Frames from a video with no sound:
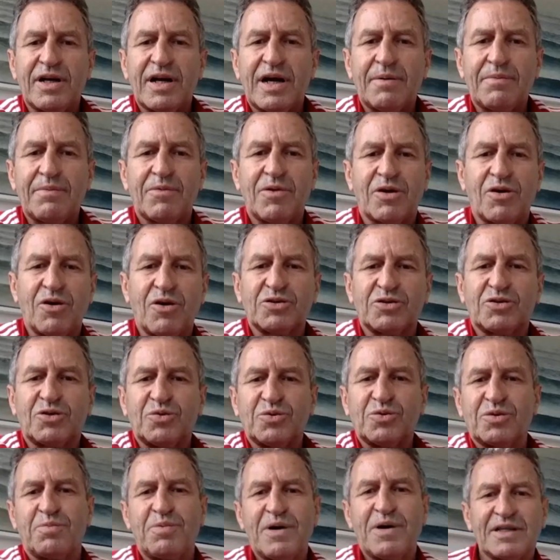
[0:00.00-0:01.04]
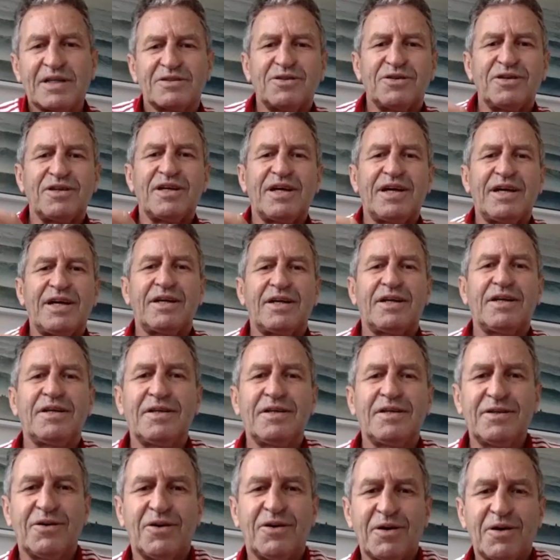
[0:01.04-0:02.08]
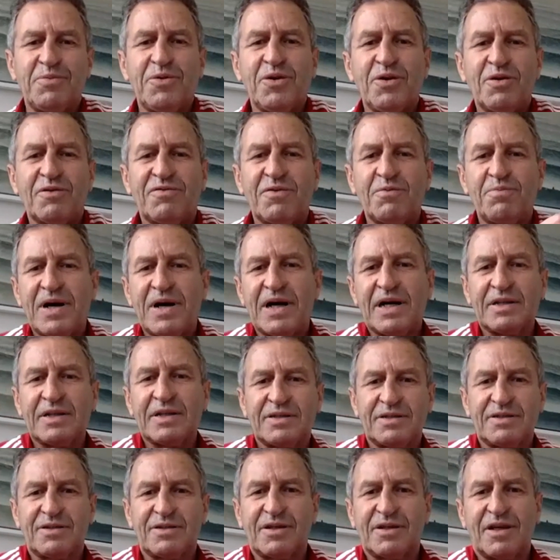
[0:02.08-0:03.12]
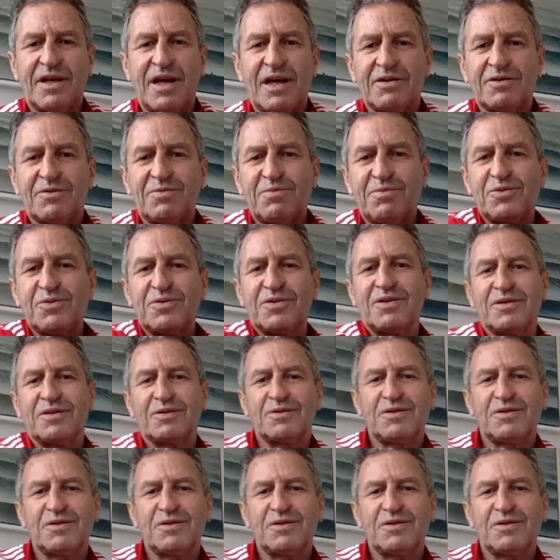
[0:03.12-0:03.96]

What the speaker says: up, like I was taught to pass like that, I had a beautiful pass. I could catch the ball,